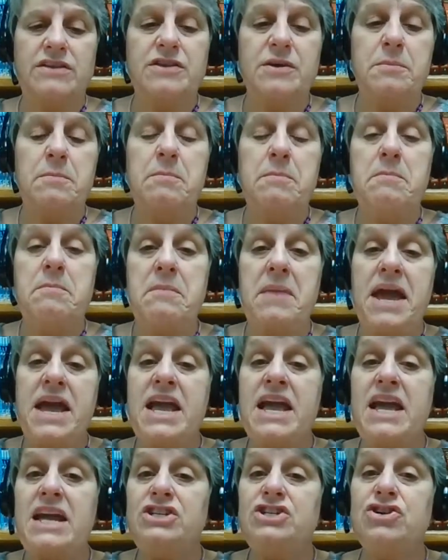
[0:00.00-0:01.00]
the
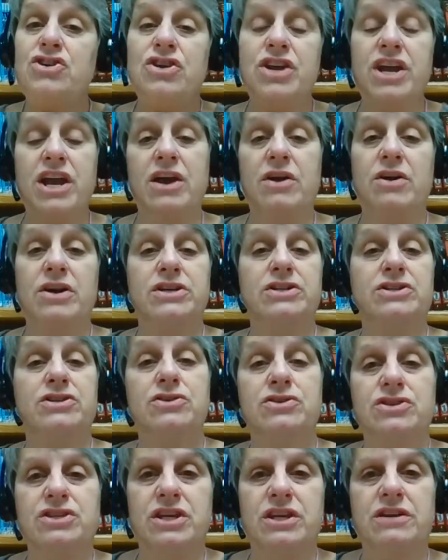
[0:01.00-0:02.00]
major
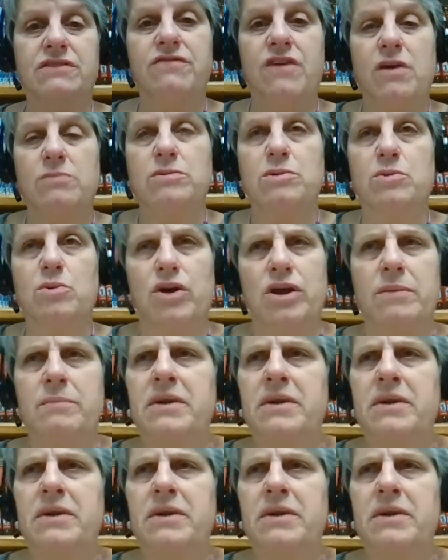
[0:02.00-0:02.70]
characters in Farmer Boy.